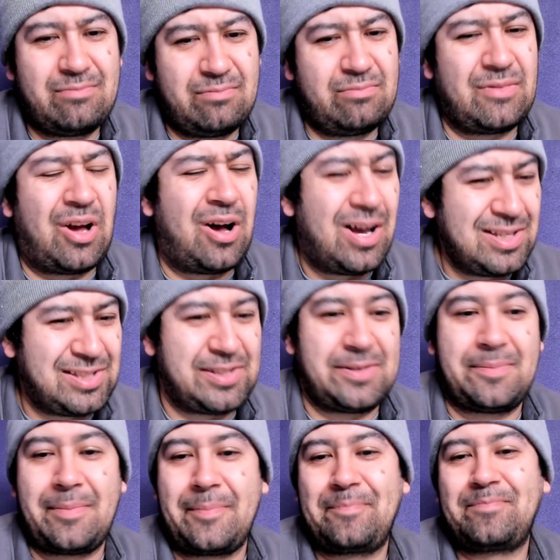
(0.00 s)

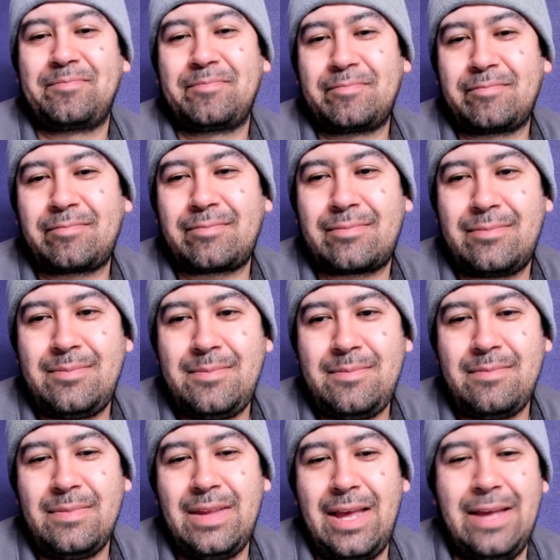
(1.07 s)
Awesome.
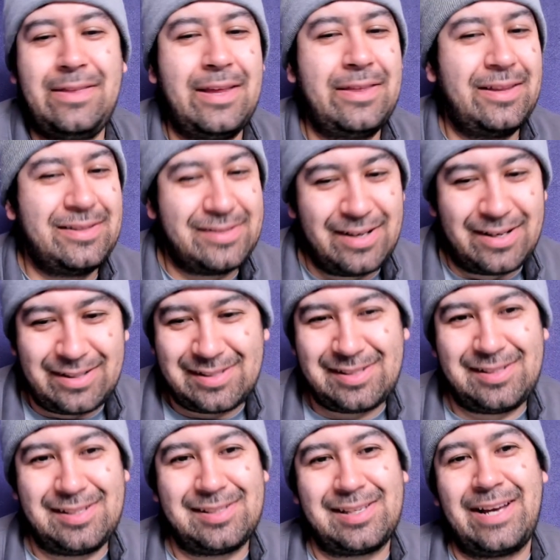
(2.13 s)
And then the Ducks
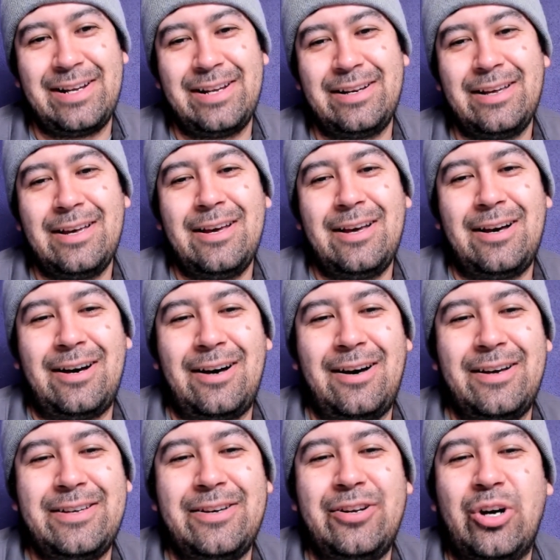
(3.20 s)
decided, oh,
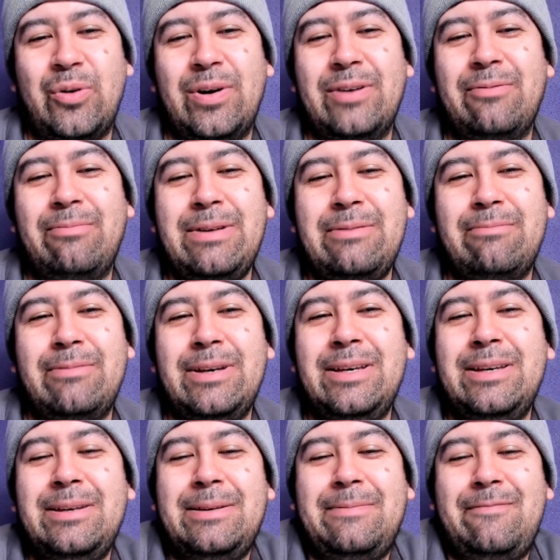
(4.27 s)
you know what?
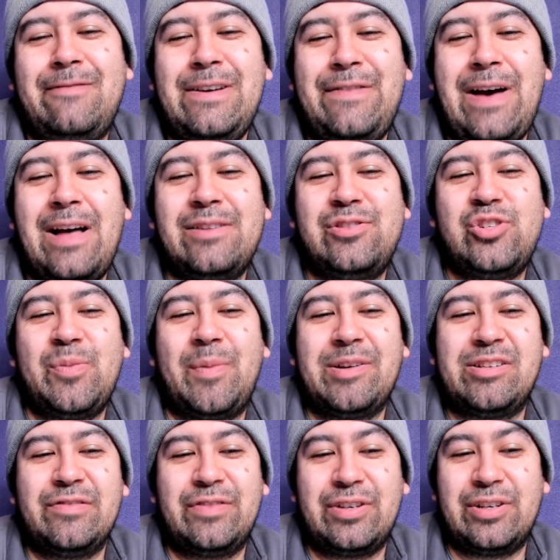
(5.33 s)
We've had too much
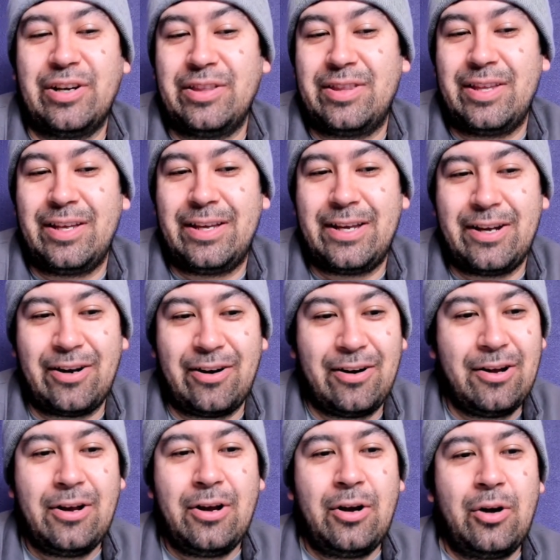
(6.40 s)
of a good thing here.
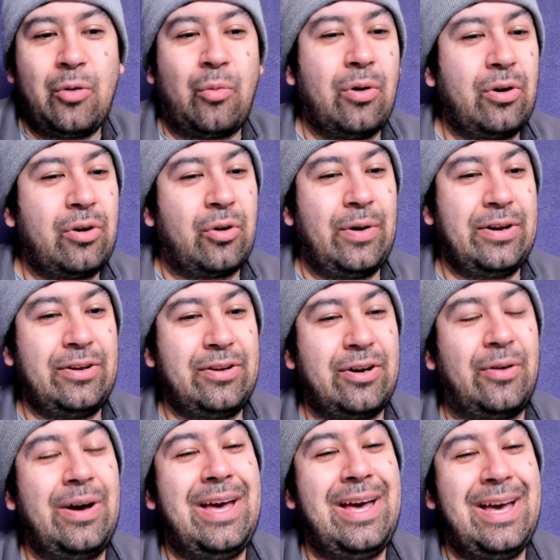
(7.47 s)
We're going to
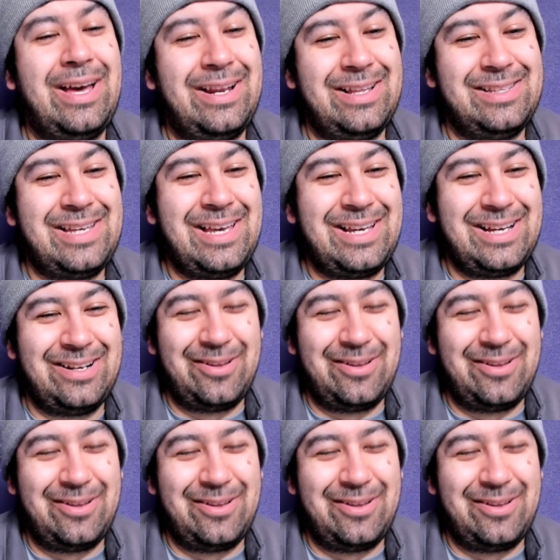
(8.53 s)
go ahead and take another